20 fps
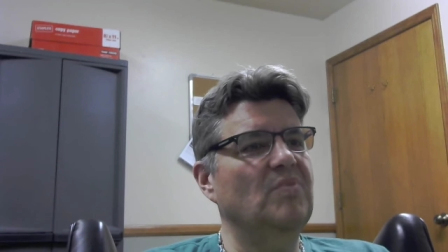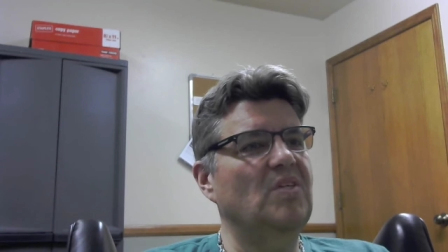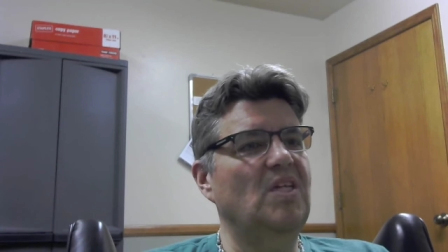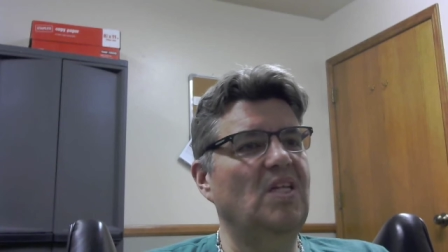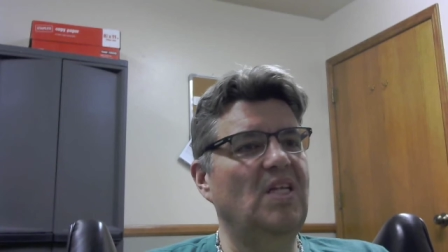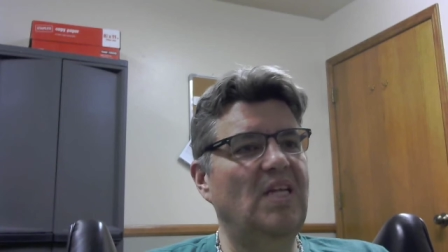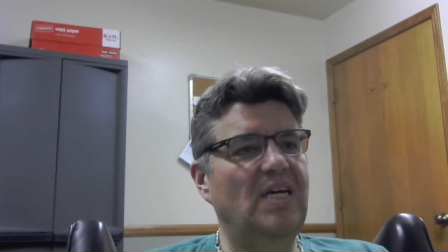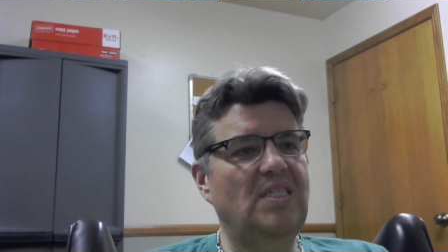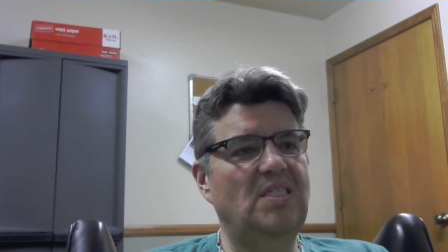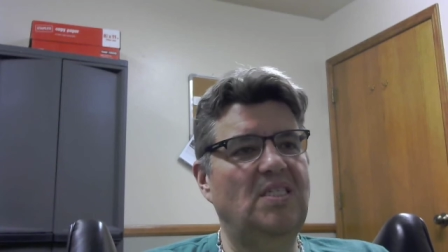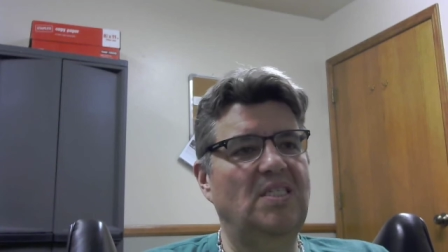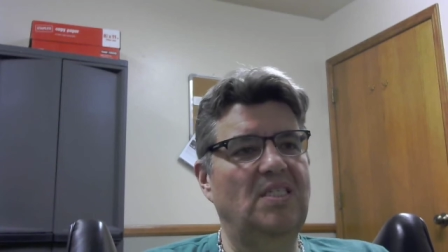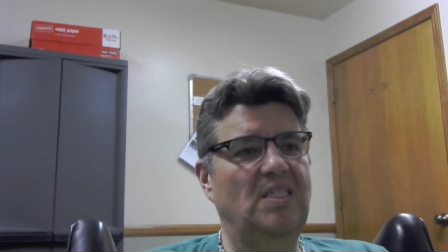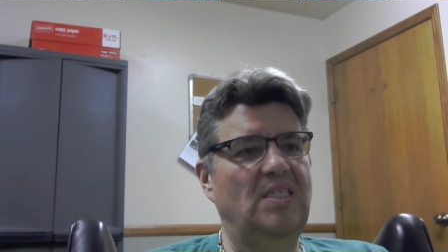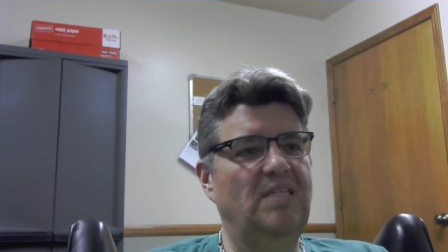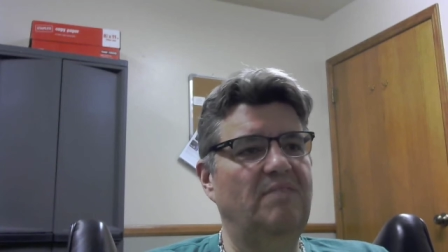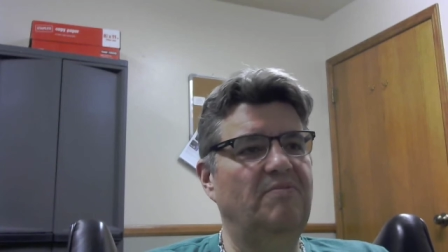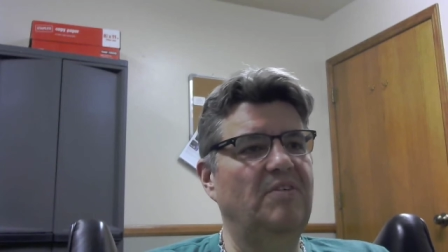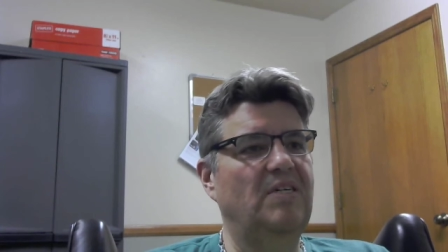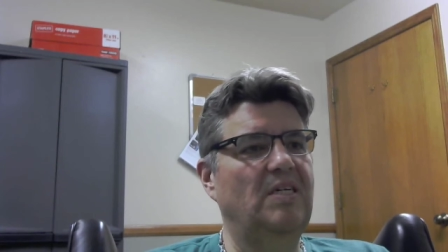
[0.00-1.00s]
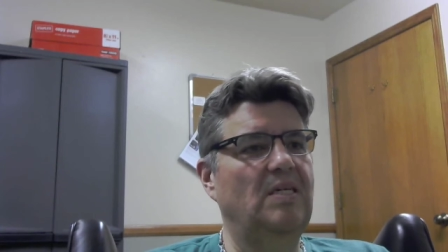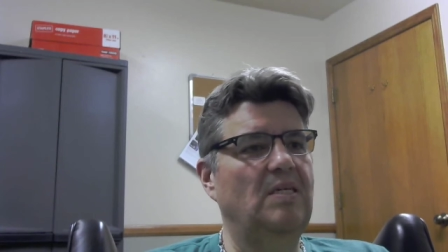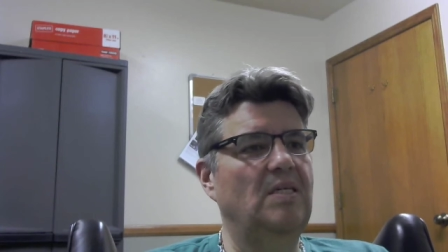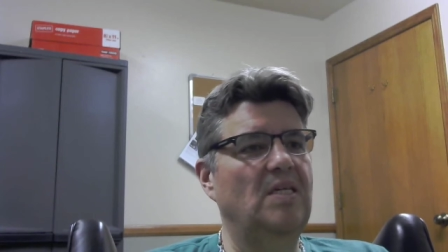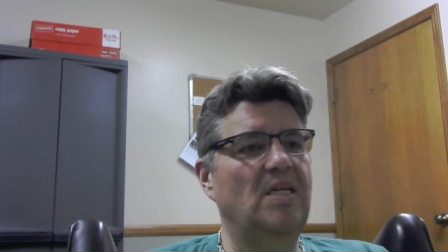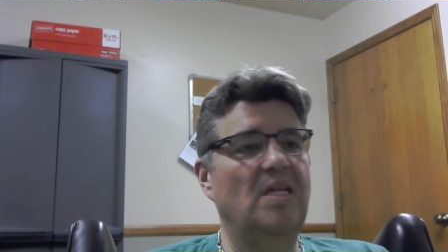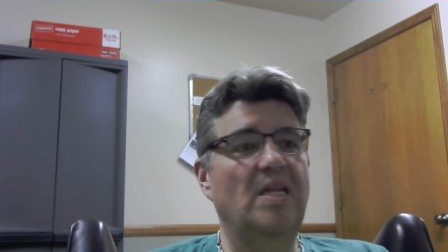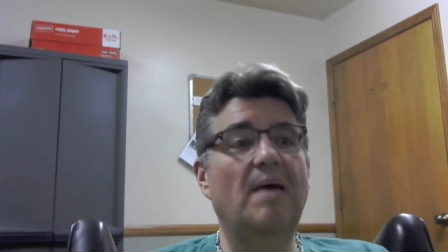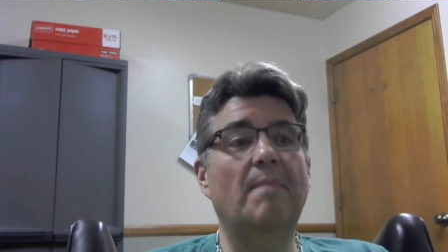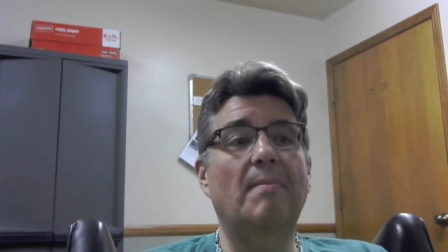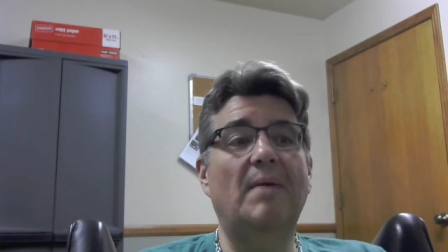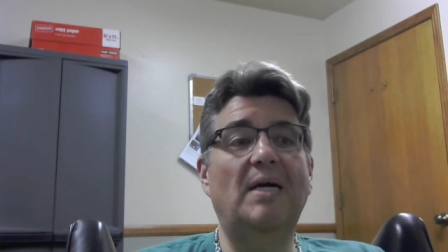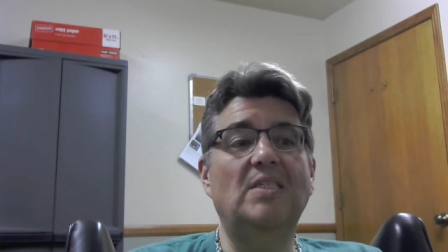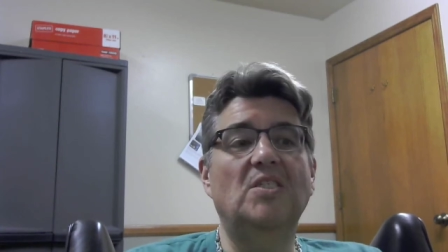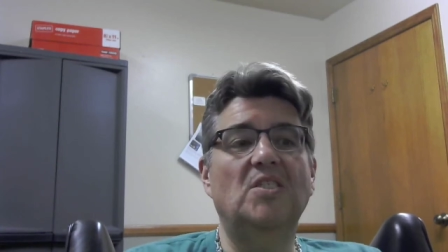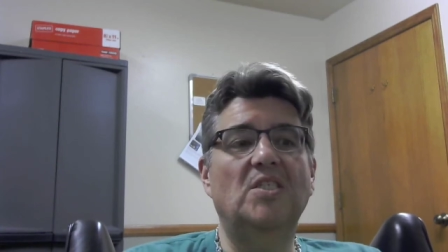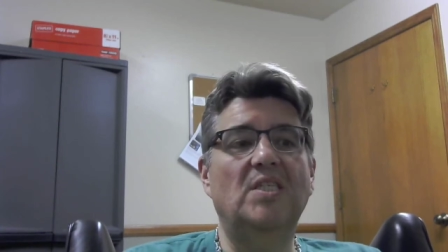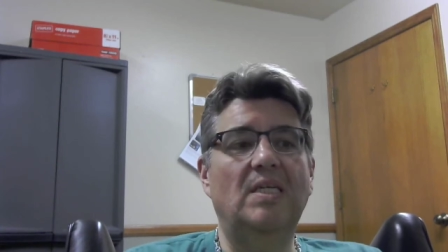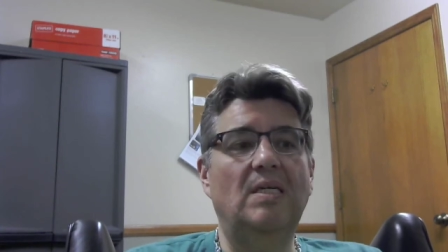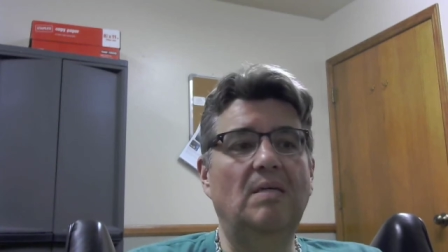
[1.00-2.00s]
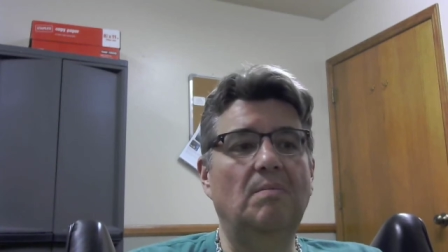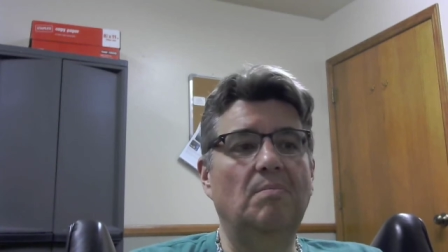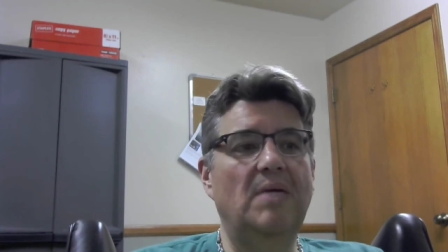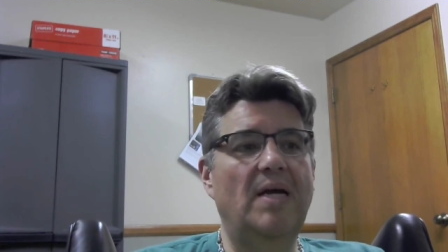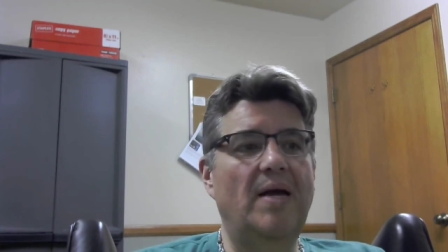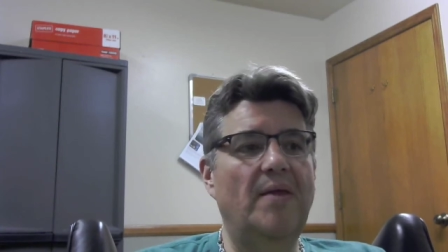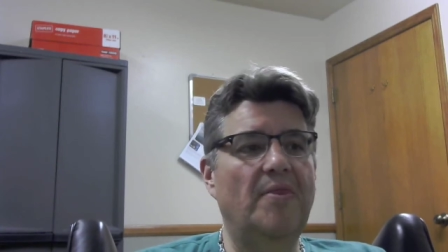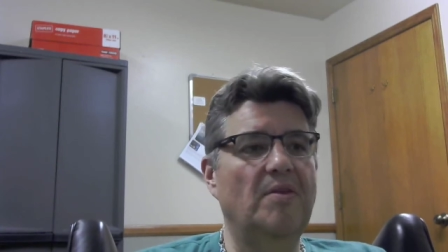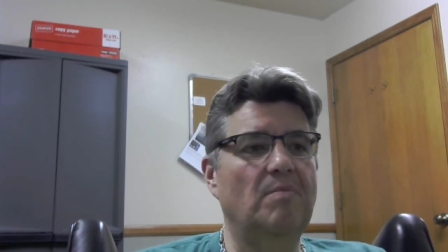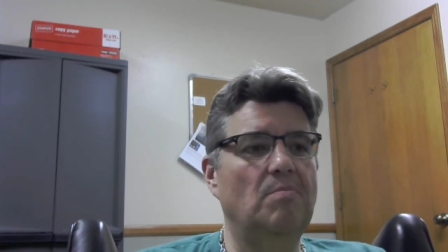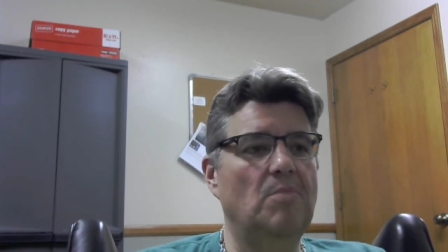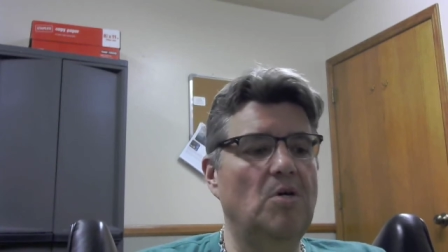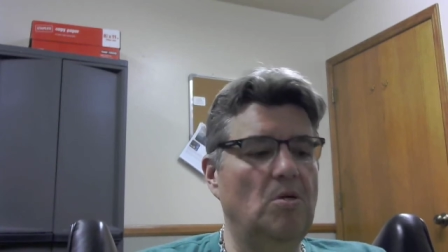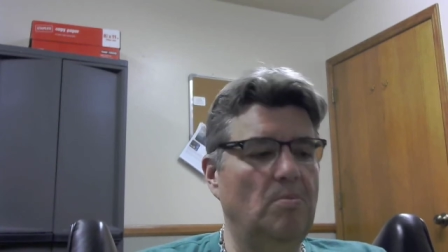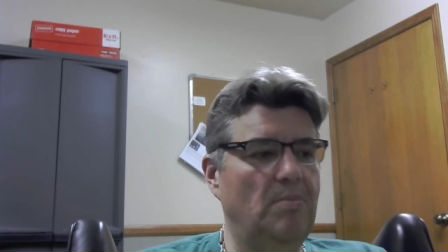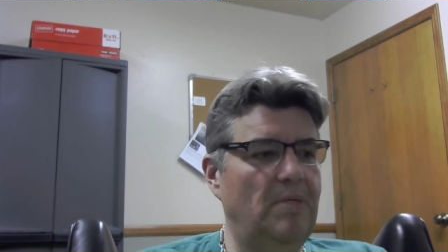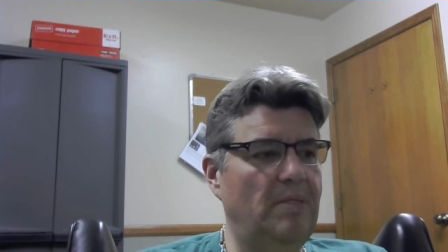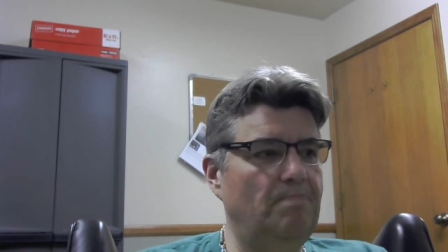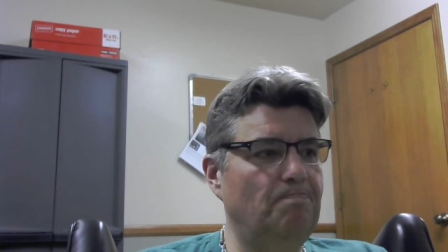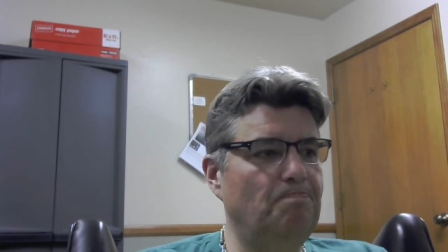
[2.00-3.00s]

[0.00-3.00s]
less significant than they might seem at the moment.